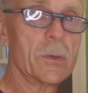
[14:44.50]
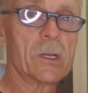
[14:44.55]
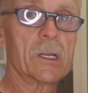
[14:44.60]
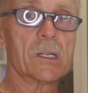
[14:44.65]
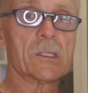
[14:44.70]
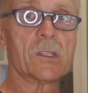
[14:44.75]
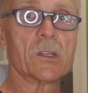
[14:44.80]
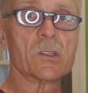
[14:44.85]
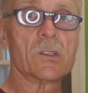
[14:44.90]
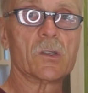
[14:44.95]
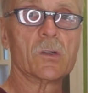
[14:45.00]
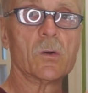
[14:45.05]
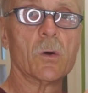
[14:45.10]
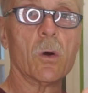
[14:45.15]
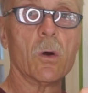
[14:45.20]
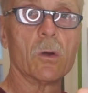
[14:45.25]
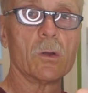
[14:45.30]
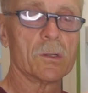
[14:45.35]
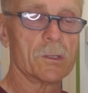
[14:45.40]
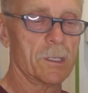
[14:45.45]
because there's 2
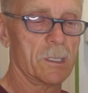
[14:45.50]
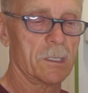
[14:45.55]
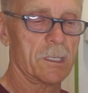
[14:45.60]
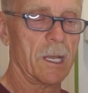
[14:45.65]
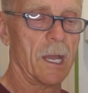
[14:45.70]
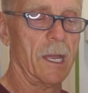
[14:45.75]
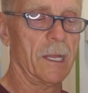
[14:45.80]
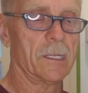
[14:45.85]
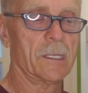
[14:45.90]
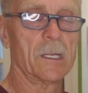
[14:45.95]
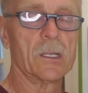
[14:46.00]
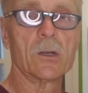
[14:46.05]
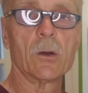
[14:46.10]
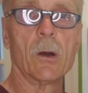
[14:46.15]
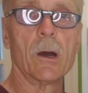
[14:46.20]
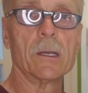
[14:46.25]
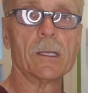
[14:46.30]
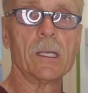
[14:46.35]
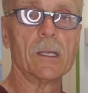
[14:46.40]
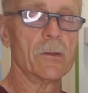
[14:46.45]
holes, this guide can go
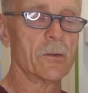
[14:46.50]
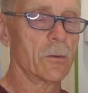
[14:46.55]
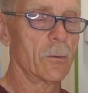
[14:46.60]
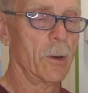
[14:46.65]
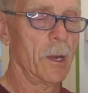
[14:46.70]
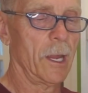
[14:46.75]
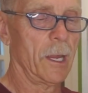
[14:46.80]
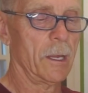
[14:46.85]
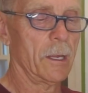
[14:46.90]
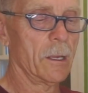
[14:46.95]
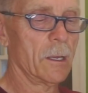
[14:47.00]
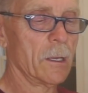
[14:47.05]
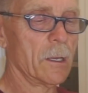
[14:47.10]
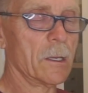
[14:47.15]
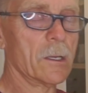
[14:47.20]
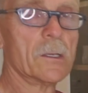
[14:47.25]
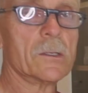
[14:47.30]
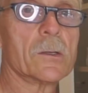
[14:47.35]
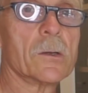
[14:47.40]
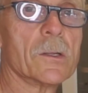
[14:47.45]
on either way.
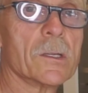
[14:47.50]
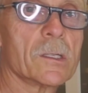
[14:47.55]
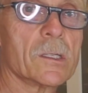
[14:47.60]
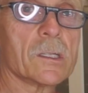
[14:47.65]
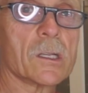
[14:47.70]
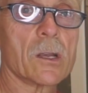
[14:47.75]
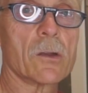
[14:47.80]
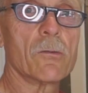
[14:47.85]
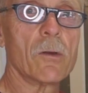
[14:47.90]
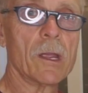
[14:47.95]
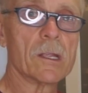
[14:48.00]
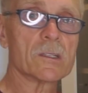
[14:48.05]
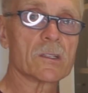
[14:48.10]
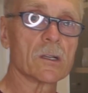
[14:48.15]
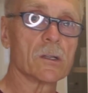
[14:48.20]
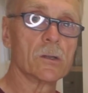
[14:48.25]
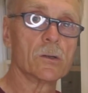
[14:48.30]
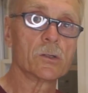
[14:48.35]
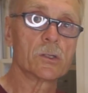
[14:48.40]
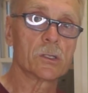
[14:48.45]
So this is a great
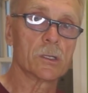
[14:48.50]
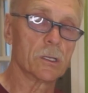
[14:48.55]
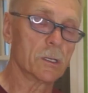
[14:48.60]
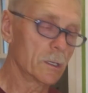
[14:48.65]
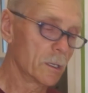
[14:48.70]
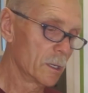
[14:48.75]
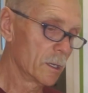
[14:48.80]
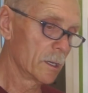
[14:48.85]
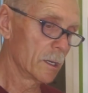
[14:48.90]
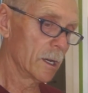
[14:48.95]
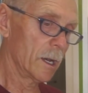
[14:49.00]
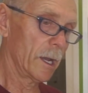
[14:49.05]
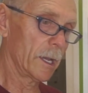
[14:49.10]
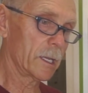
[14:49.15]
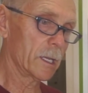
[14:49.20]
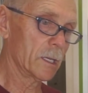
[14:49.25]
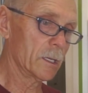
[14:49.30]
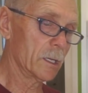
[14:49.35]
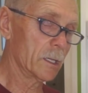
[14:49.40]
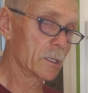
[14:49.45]
solution. I
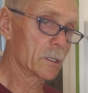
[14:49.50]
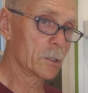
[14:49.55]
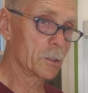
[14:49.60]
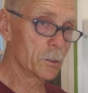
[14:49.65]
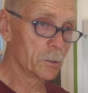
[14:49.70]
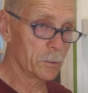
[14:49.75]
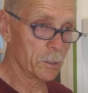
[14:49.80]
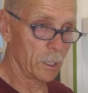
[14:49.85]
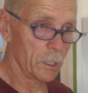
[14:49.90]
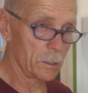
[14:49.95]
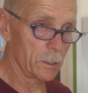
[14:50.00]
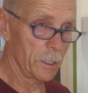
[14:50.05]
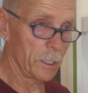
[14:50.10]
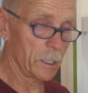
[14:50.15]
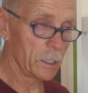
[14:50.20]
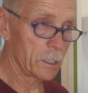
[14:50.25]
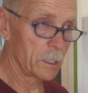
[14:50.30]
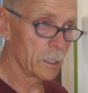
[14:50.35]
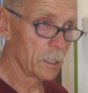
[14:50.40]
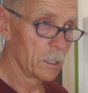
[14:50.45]
can include a
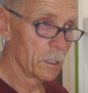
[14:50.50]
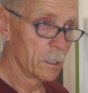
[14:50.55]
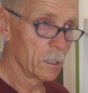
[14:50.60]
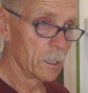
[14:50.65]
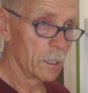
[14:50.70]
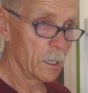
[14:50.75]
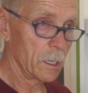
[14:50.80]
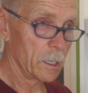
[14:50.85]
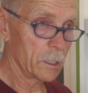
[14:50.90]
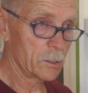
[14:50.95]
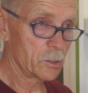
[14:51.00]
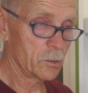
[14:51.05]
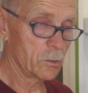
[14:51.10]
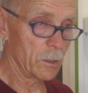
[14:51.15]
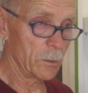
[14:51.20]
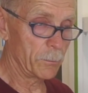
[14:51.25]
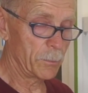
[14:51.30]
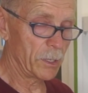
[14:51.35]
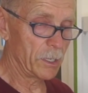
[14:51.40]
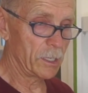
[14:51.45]
link
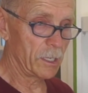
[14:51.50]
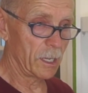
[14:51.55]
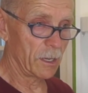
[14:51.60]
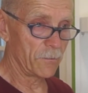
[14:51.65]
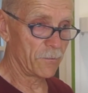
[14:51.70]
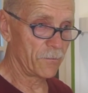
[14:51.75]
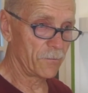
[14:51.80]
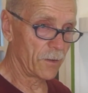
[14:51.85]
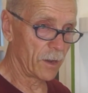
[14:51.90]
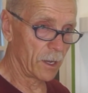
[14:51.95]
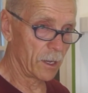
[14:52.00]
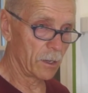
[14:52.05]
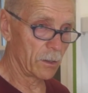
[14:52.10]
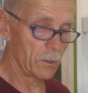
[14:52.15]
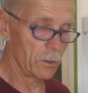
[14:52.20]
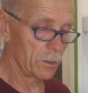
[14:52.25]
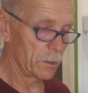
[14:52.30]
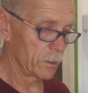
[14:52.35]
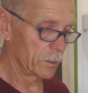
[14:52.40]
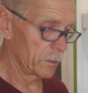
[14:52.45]
to a PDF
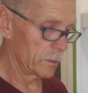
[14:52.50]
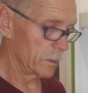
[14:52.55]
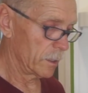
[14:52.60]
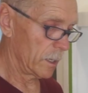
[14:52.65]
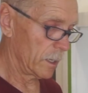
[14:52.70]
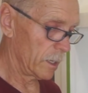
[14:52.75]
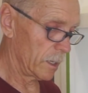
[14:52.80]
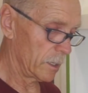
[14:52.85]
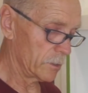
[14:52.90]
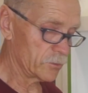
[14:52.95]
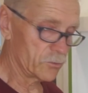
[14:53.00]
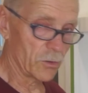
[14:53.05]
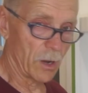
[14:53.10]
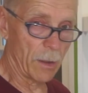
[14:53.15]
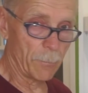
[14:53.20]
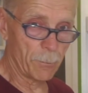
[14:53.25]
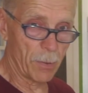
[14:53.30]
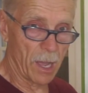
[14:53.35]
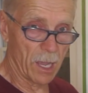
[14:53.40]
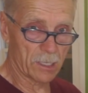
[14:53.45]
file on
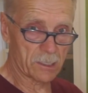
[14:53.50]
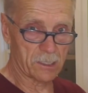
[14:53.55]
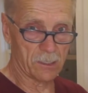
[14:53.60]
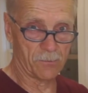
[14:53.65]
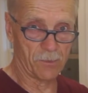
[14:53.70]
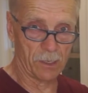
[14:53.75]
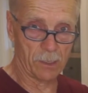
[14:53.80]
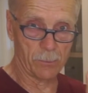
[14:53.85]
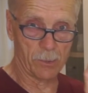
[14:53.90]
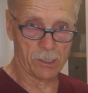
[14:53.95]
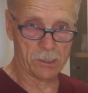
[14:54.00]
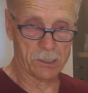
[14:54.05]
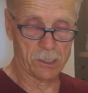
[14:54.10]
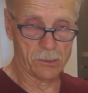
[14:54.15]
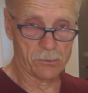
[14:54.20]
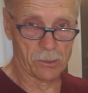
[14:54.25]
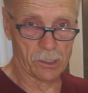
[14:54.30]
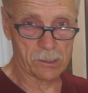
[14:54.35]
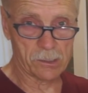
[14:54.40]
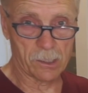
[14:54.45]
Dropbox if anybody's
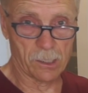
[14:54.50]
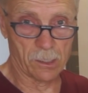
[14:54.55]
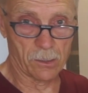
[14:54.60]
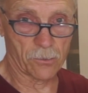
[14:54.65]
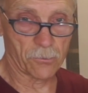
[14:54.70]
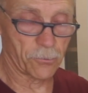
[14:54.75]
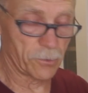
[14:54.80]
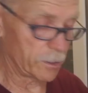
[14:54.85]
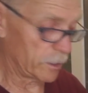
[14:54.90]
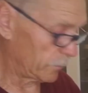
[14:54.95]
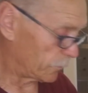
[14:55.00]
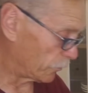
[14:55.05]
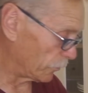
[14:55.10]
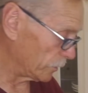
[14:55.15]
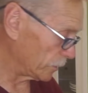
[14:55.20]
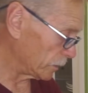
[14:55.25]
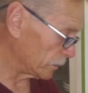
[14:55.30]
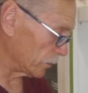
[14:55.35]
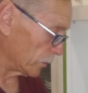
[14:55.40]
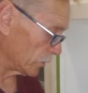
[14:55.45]
interested in 3D
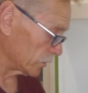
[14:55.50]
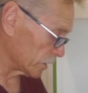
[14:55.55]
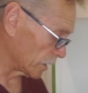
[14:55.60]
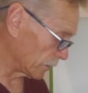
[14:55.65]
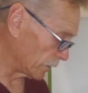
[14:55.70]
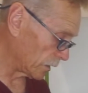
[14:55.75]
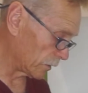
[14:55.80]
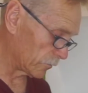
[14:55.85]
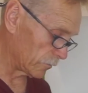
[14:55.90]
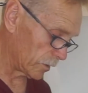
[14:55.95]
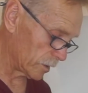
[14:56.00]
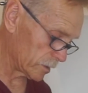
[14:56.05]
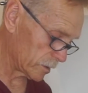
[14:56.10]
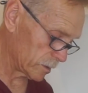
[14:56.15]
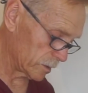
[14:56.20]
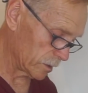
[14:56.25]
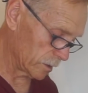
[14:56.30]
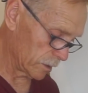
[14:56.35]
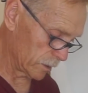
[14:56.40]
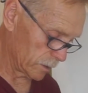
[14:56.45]
printing those. I think
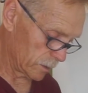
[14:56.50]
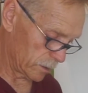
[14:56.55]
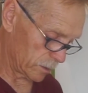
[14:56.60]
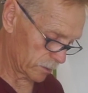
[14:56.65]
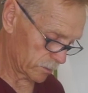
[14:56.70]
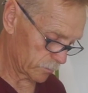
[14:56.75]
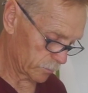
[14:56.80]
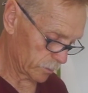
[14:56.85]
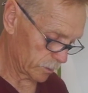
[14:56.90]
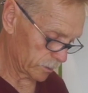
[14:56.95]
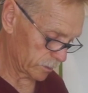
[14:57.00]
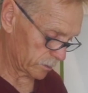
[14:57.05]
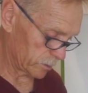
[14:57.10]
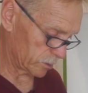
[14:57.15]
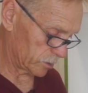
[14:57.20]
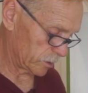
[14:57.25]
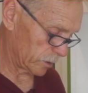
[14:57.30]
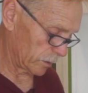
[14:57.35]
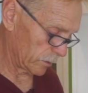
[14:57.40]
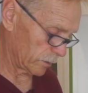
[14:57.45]
Russ is willing to
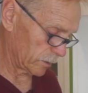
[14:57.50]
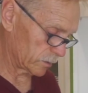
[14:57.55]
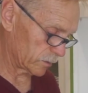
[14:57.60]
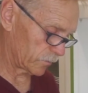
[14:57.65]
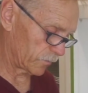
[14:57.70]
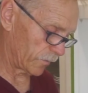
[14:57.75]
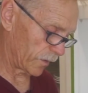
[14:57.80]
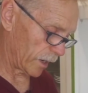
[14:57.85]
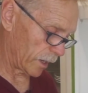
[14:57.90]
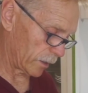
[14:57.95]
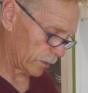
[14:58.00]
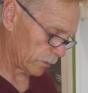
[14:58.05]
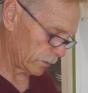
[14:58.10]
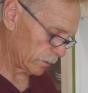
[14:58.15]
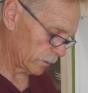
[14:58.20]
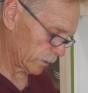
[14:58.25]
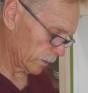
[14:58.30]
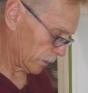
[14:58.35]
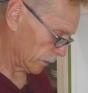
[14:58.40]
share his file,